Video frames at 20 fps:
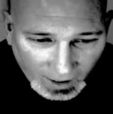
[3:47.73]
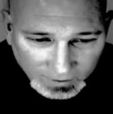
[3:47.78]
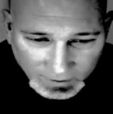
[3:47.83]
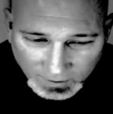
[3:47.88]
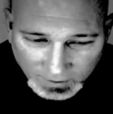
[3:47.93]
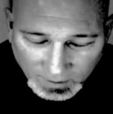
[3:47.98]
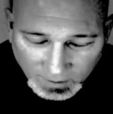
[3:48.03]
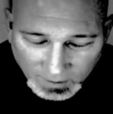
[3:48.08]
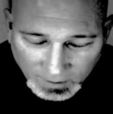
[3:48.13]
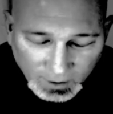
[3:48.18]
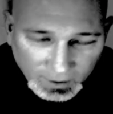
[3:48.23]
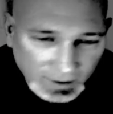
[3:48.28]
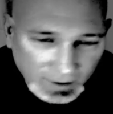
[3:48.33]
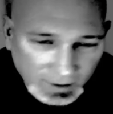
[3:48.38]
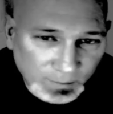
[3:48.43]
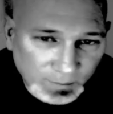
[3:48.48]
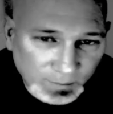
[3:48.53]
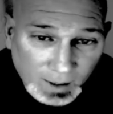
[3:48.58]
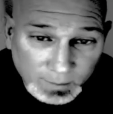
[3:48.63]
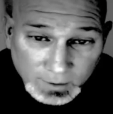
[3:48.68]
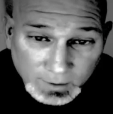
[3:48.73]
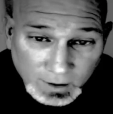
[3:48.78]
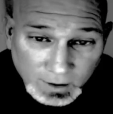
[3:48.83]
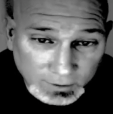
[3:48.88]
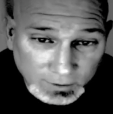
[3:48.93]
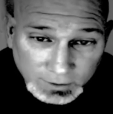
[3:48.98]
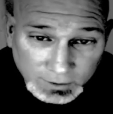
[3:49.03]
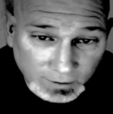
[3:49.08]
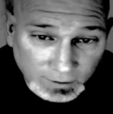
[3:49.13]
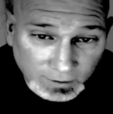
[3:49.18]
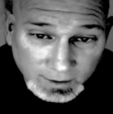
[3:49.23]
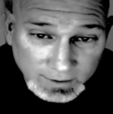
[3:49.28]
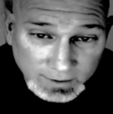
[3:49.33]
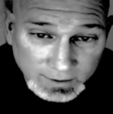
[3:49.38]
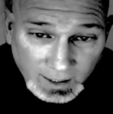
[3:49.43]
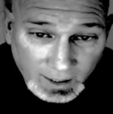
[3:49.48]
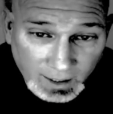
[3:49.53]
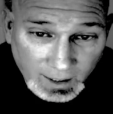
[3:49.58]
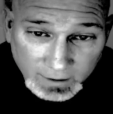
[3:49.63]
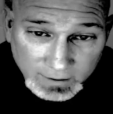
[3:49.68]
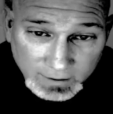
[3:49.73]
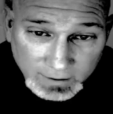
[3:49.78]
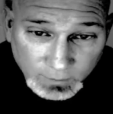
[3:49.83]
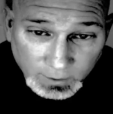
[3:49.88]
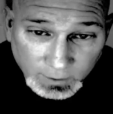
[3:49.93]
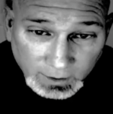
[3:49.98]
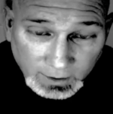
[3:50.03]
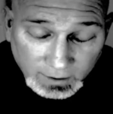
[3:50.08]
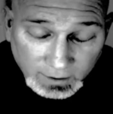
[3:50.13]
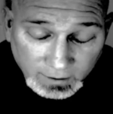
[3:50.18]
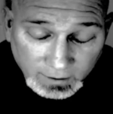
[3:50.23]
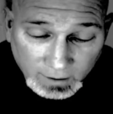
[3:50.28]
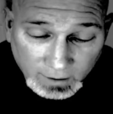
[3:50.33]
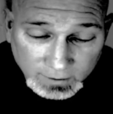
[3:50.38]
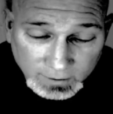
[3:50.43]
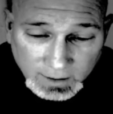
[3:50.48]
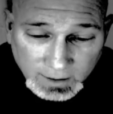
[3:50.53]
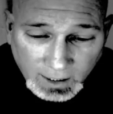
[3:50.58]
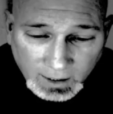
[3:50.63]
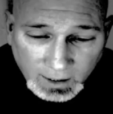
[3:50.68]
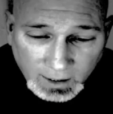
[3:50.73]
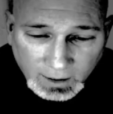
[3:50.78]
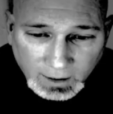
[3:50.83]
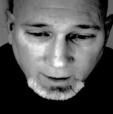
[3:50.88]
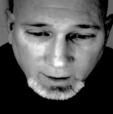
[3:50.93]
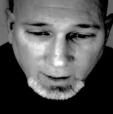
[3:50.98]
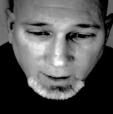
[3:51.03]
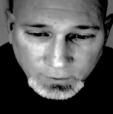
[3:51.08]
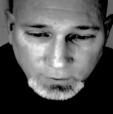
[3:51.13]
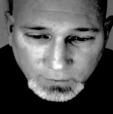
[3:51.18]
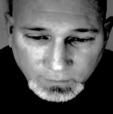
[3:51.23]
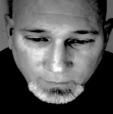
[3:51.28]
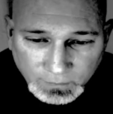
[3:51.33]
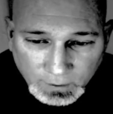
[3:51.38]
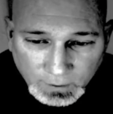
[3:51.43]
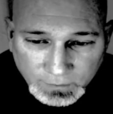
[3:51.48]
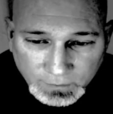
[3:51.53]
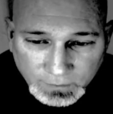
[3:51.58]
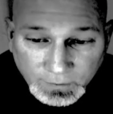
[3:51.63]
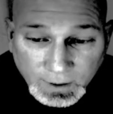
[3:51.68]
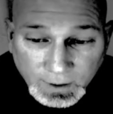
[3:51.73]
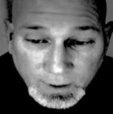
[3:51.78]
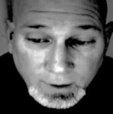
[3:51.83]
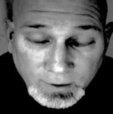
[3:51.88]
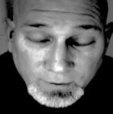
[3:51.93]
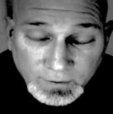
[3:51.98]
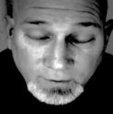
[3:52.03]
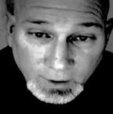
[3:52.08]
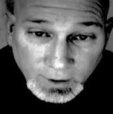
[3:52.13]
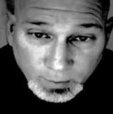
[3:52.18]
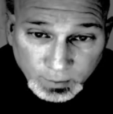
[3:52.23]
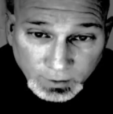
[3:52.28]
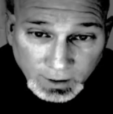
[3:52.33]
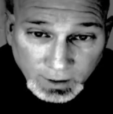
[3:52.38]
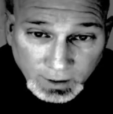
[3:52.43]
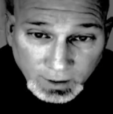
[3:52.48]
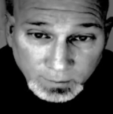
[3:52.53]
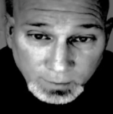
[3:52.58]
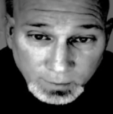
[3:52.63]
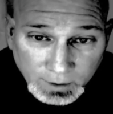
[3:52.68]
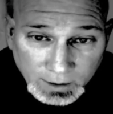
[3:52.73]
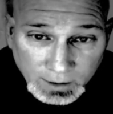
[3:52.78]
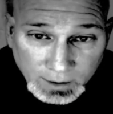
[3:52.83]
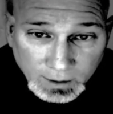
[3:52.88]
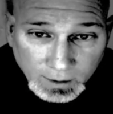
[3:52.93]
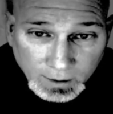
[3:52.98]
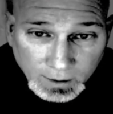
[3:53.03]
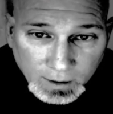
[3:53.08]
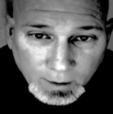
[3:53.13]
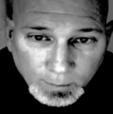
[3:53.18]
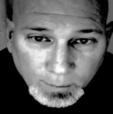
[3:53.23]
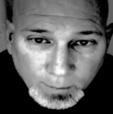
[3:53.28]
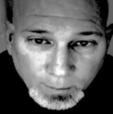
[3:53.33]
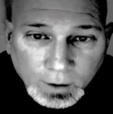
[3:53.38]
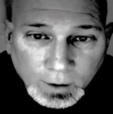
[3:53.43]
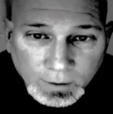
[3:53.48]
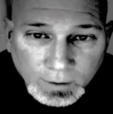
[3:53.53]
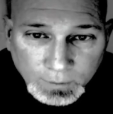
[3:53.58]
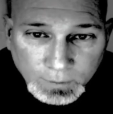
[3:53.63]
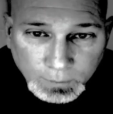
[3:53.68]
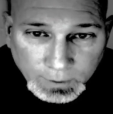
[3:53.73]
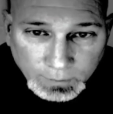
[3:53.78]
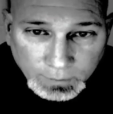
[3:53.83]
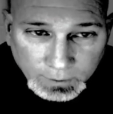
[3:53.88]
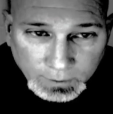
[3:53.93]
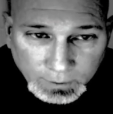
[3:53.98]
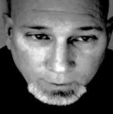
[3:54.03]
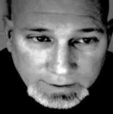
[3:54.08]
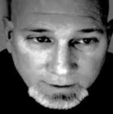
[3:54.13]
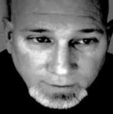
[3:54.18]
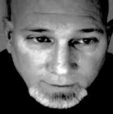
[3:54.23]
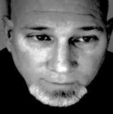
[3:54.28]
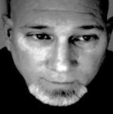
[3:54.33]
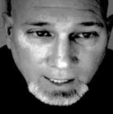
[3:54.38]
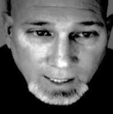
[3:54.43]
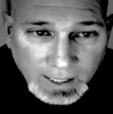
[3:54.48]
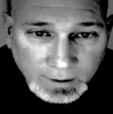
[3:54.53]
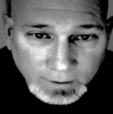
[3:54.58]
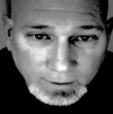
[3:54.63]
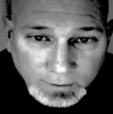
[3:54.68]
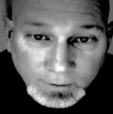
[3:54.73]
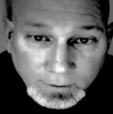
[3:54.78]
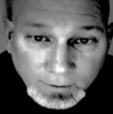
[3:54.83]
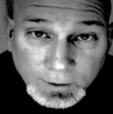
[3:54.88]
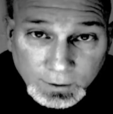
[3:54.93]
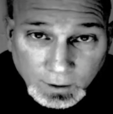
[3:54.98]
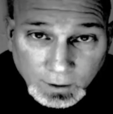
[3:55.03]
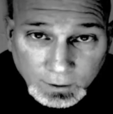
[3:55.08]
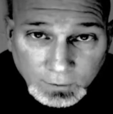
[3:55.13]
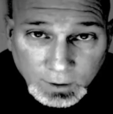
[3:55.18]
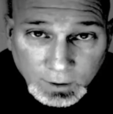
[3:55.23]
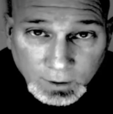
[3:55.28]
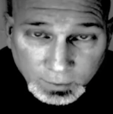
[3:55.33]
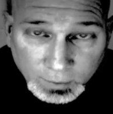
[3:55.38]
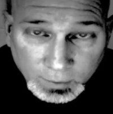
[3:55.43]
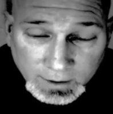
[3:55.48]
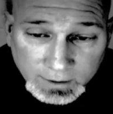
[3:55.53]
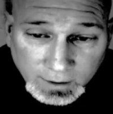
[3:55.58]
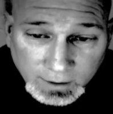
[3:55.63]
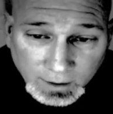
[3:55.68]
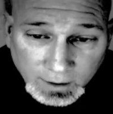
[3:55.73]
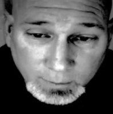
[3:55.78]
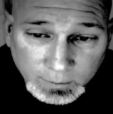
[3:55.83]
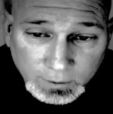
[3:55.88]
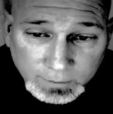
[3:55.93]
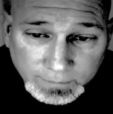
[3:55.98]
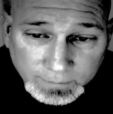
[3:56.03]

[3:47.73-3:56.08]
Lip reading: American pop culture on its head. It's really outstanding, and I was very, very proud to be part of the re-release of that under the Dark Red Press label.